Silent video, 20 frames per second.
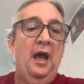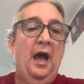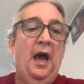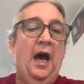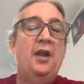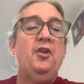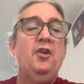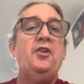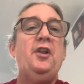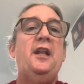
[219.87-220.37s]

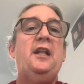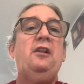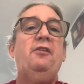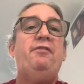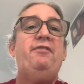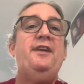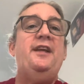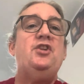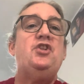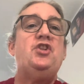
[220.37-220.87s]
Another little
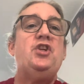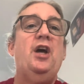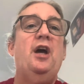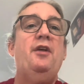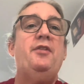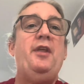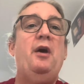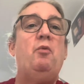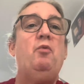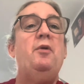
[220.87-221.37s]
feature
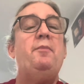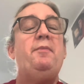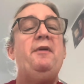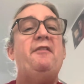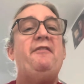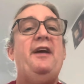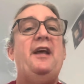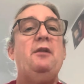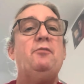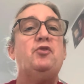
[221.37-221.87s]
that will be
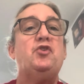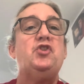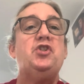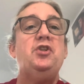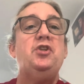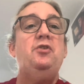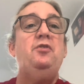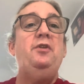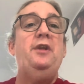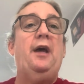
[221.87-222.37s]
available
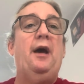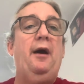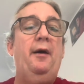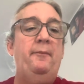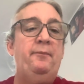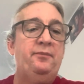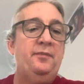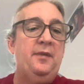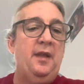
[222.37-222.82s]
sooner.